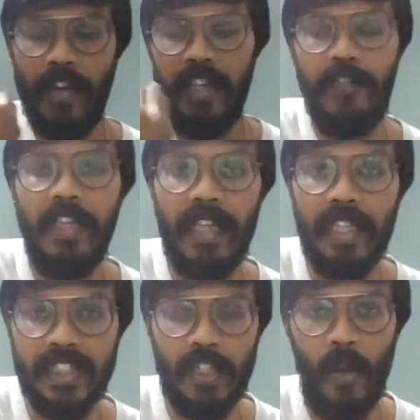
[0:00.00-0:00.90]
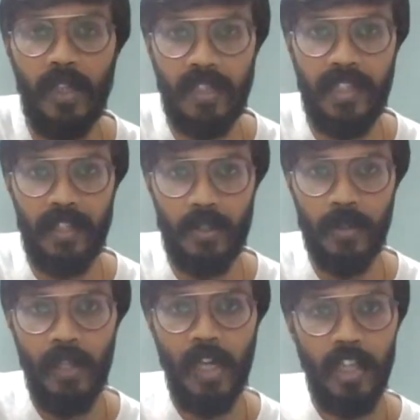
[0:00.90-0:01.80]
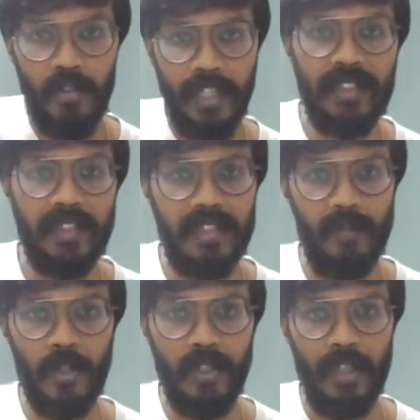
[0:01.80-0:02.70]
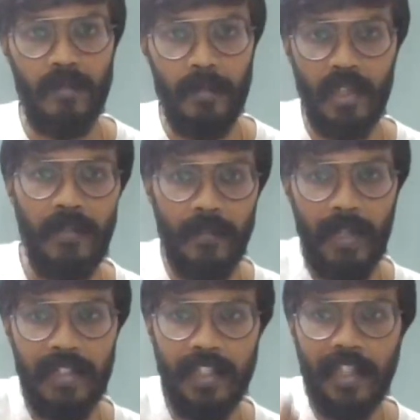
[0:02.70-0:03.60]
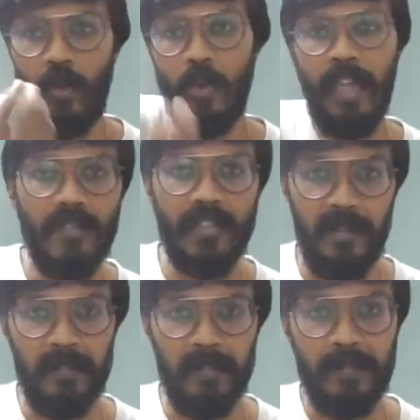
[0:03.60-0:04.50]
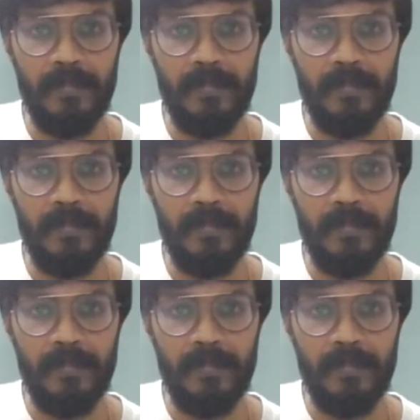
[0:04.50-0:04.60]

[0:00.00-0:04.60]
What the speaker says: a fantastic alternative to an existing book, and then I don't have time?